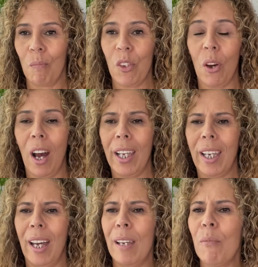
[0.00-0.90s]
So I
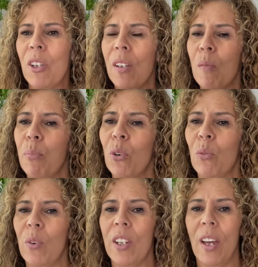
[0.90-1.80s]
came to this book
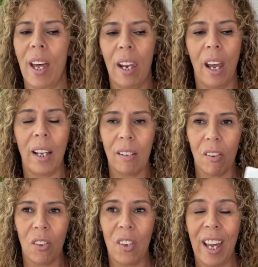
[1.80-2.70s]
with an
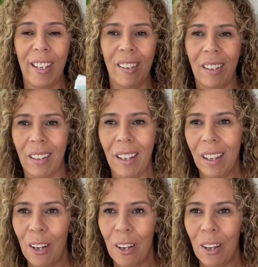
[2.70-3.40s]
understanding